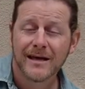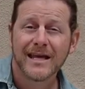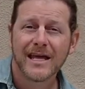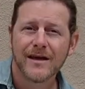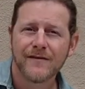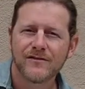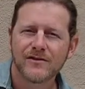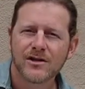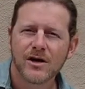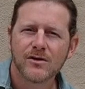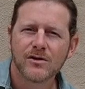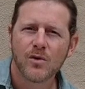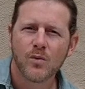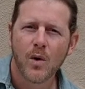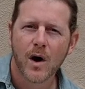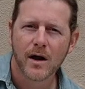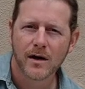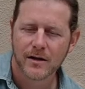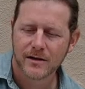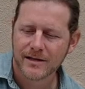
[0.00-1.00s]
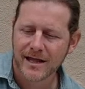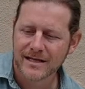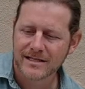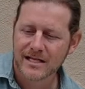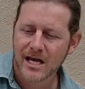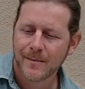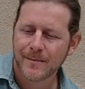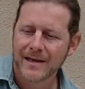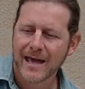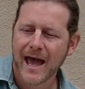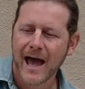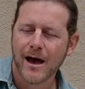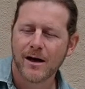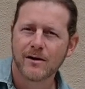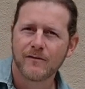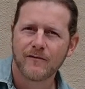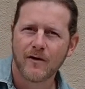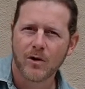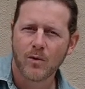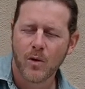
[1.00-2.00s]
Even though the water that's coming
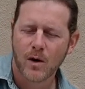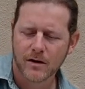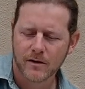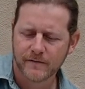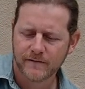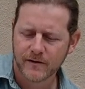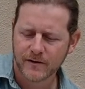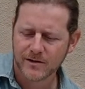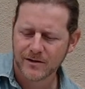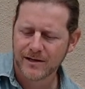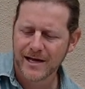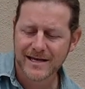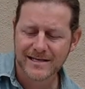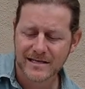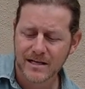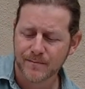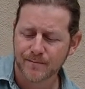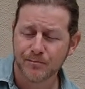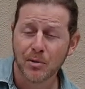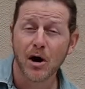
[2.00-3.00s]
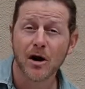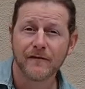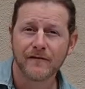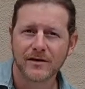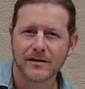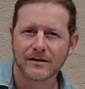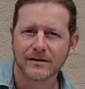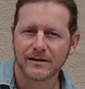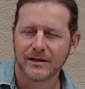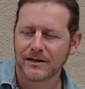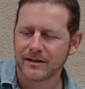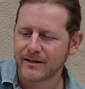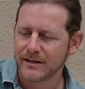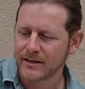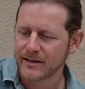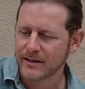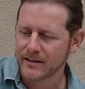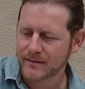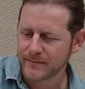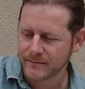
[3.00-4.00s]
out of our water filter isn't perfectly
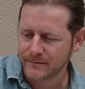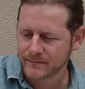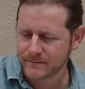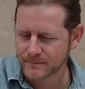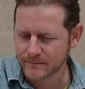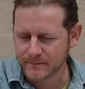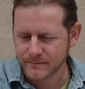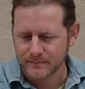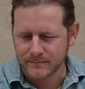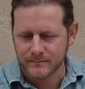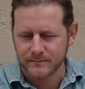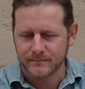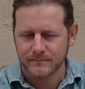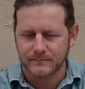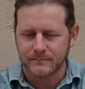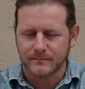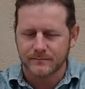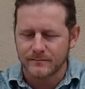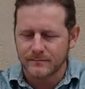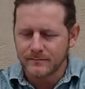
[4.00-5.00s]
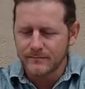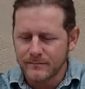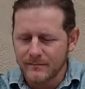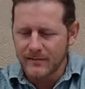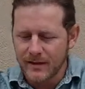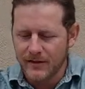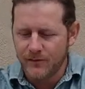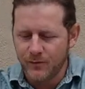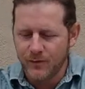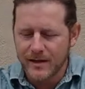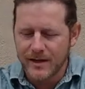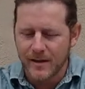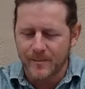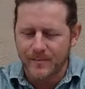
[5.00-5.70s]
clear, if we